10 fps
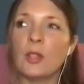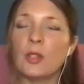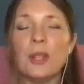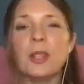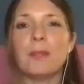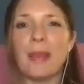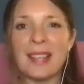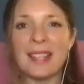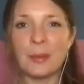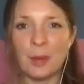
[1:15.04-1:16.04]
the
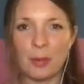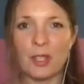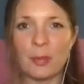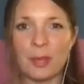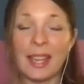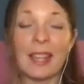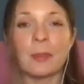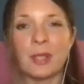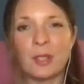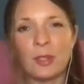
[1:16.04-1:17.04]
best that we possibly can.
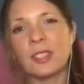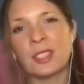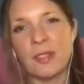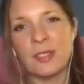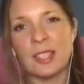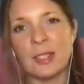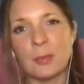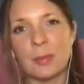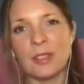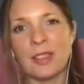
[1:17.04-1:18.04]
And we covered a little
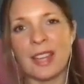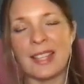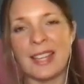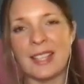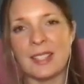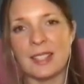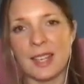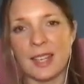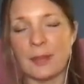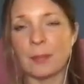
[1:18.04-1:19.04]
bit of that
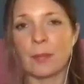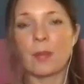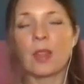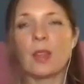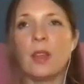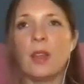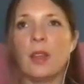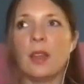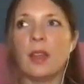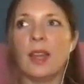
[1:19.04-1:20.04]
yesterday.
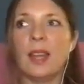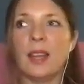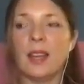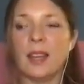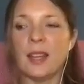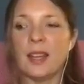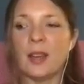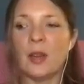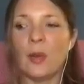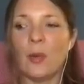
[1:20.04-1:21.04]

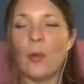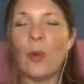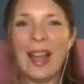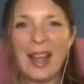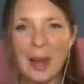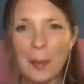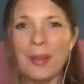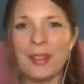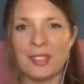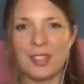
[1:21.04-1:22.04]
What
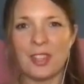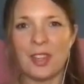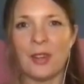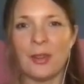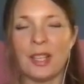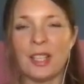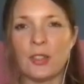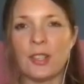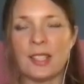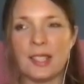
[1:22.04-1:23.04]
happens though,
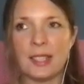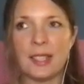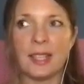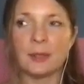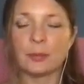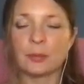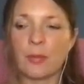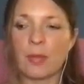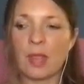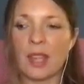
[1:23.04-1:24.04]
interestingly,
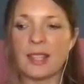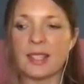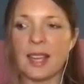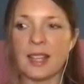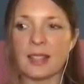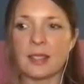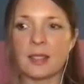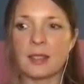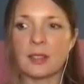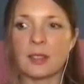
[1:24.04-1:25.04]
is that
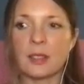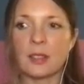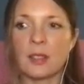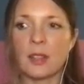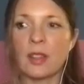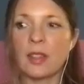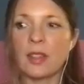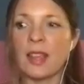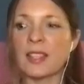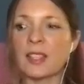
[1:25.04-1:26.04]

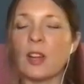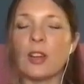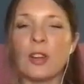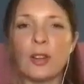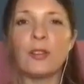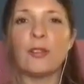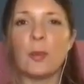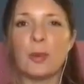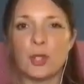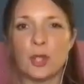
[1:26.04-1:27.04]
there's a lot of
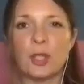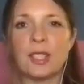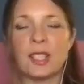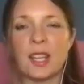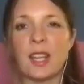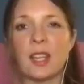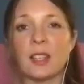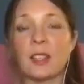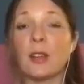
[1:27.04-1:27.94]
opportunity